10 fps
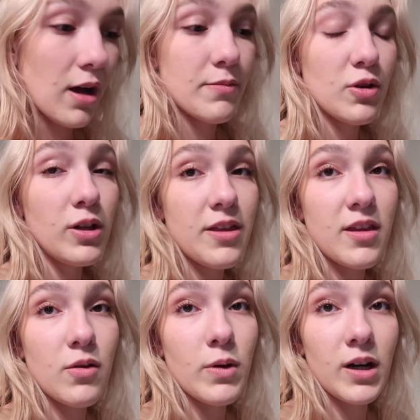um, the only
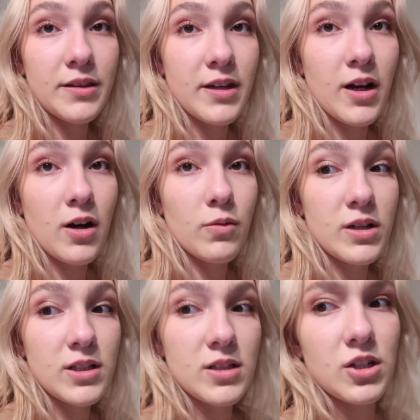thing we got there
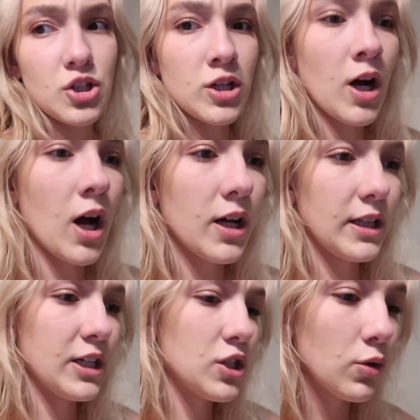was she got
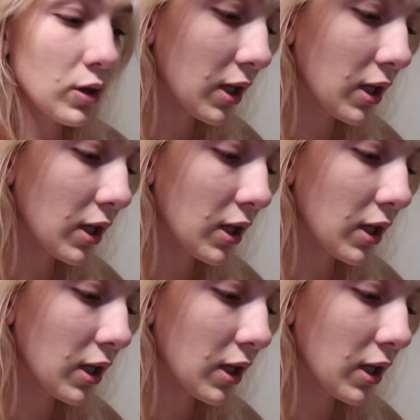like two